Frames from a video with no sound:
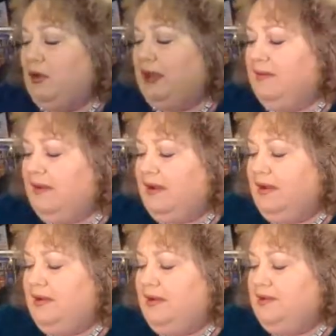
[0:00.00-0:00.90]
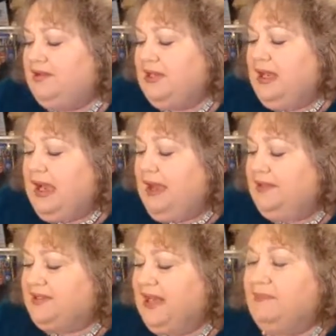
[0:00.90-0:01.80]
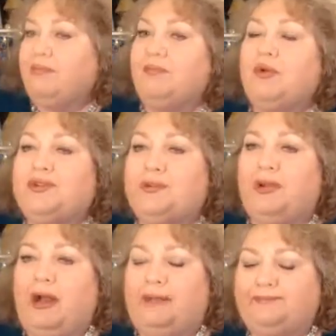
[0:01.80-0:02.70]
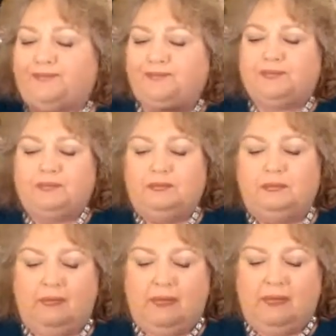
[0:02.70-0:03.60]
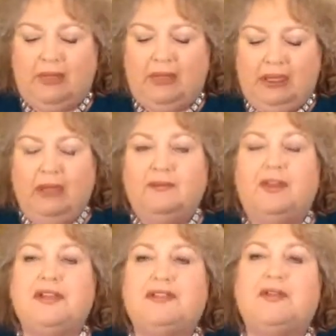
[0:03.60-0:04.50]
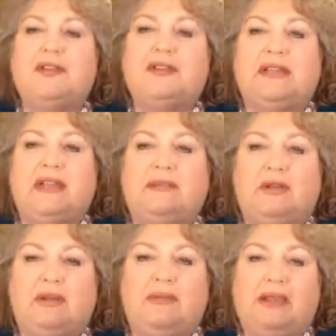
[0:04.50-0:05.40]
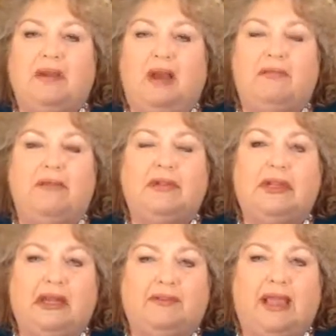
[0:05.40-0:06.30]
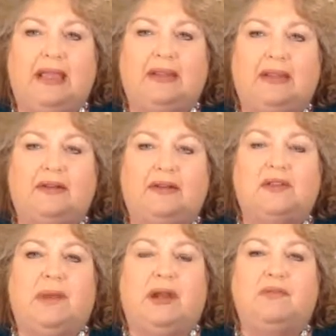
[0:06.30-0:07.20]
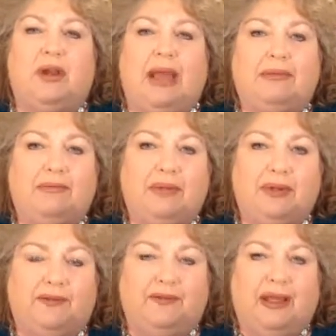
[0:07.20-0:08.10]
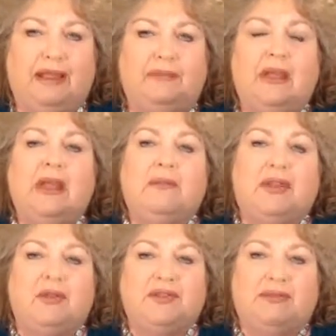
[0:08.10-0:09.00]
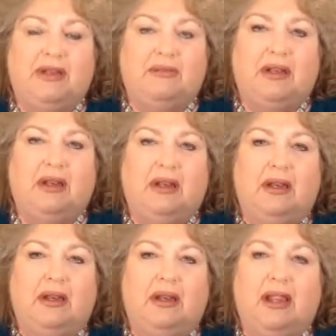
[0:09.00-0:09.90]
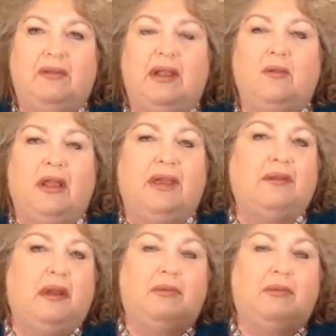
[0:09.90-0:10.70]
1 wick in those, and the same rules apply. For those of you that say to me, look, Amanda, I really love candles, but I'm not able to burn a flame because I'm in an area where,